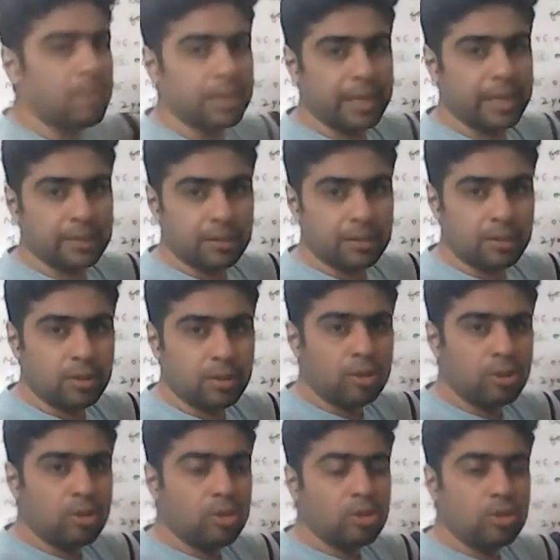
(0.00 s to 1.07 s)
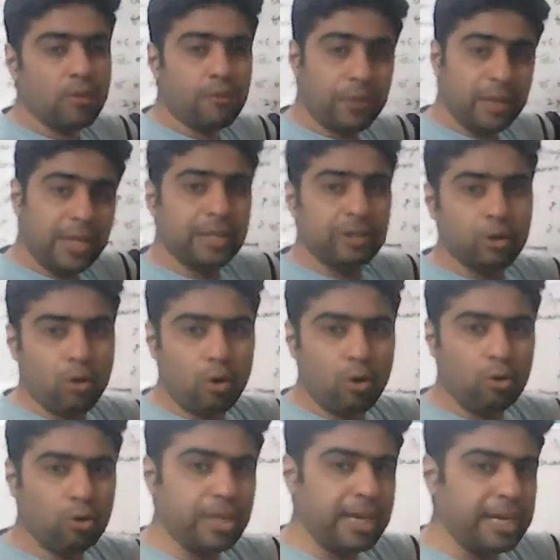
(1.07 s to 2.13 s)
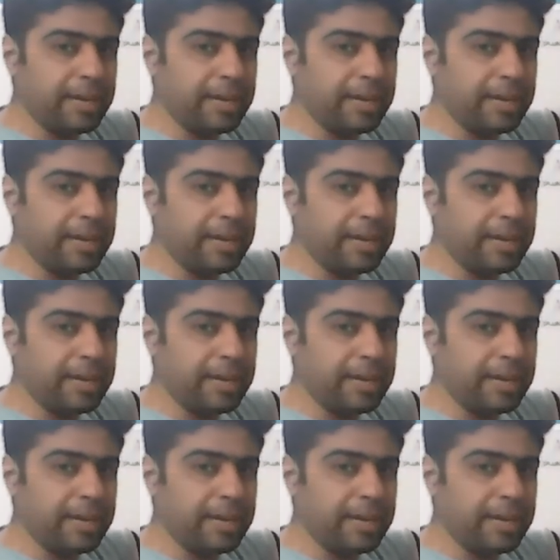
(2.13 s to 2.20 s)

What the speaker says: gain. So we know that